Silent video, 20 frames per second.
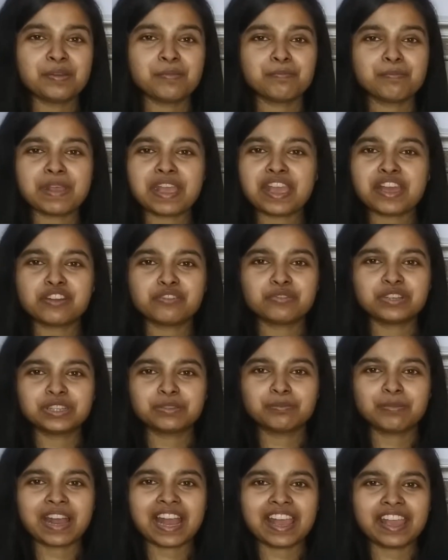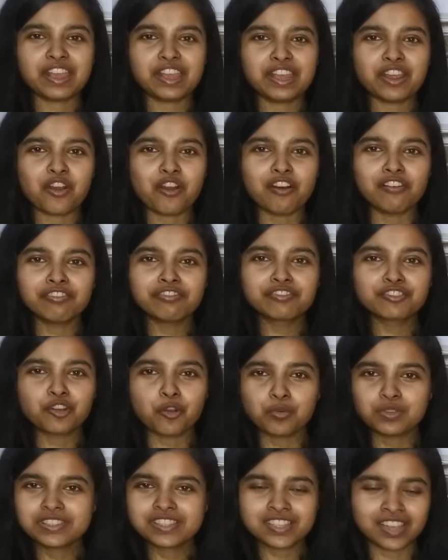Bear with my
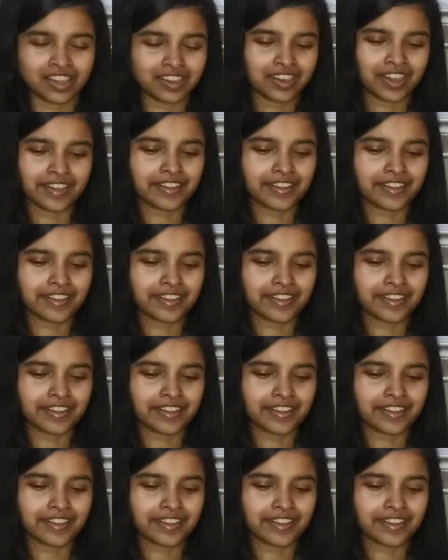off-tone singing.